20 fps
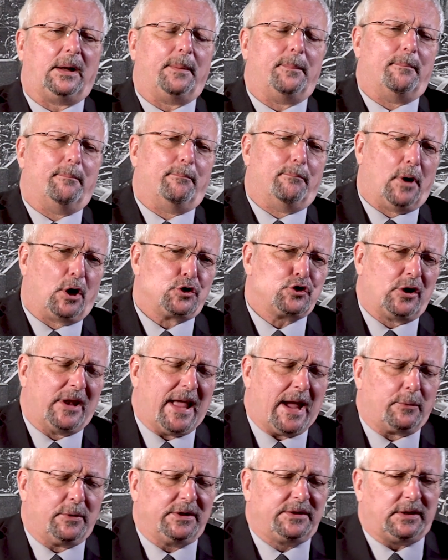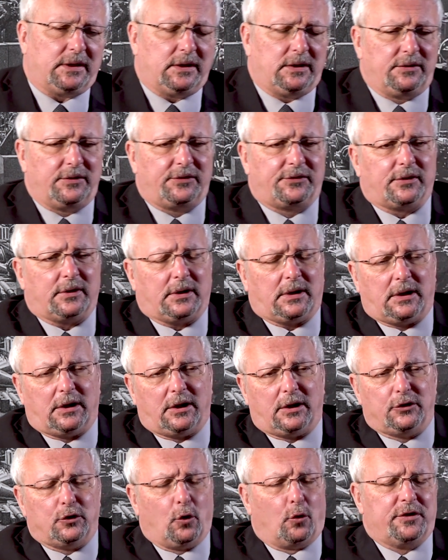Modularities,
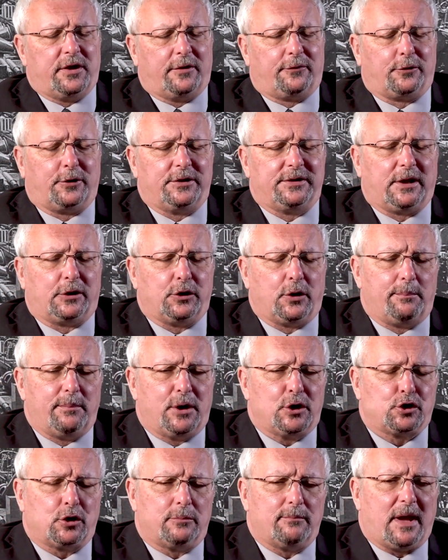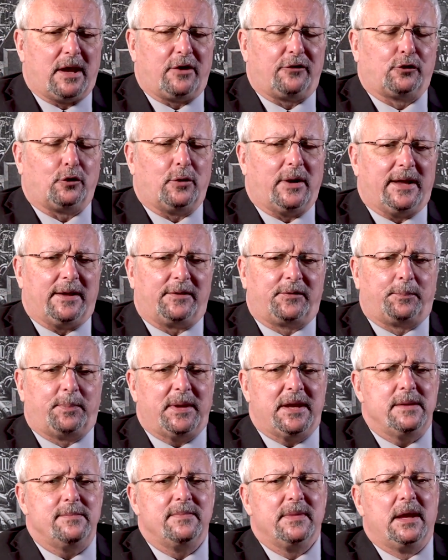no different than the Mission Master
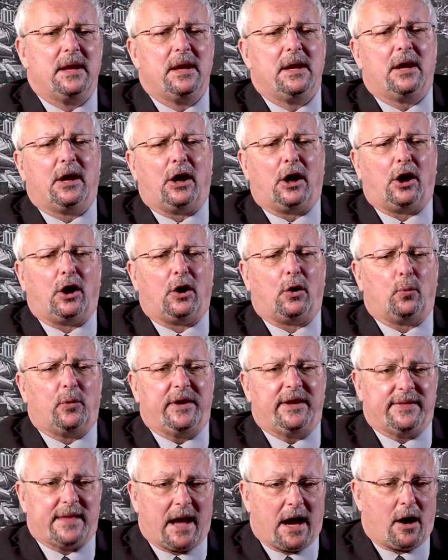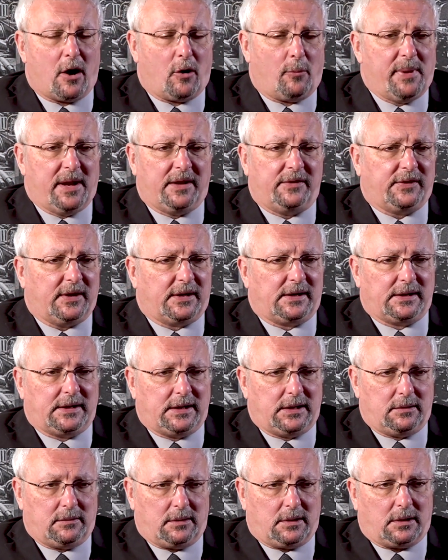SP. We now
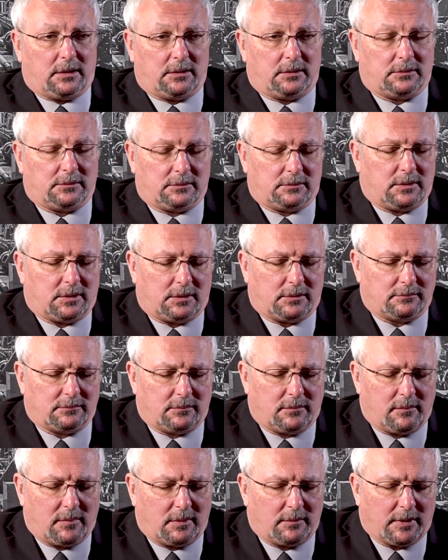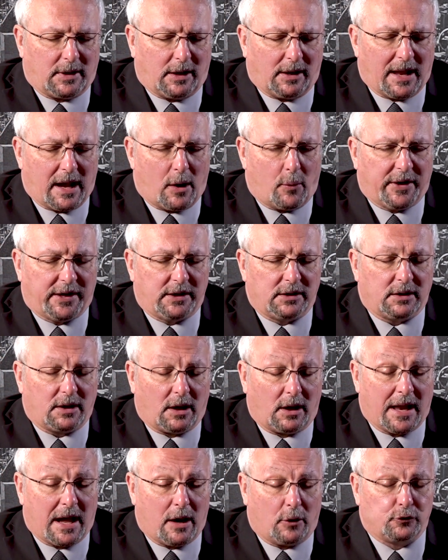basically
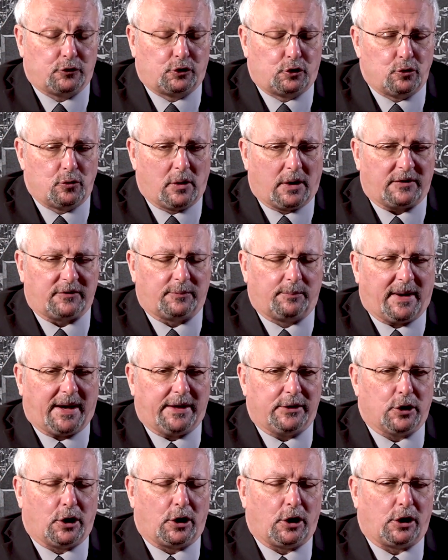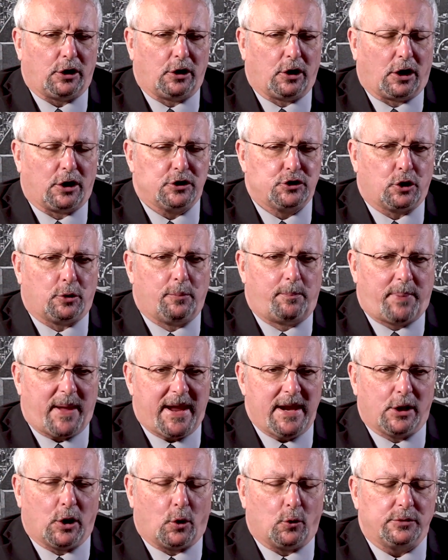allowed to us by the larger
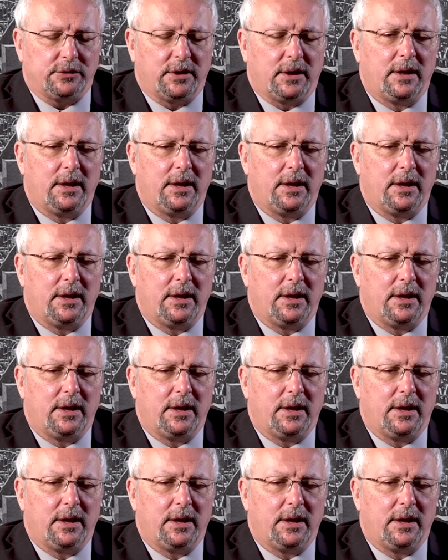payload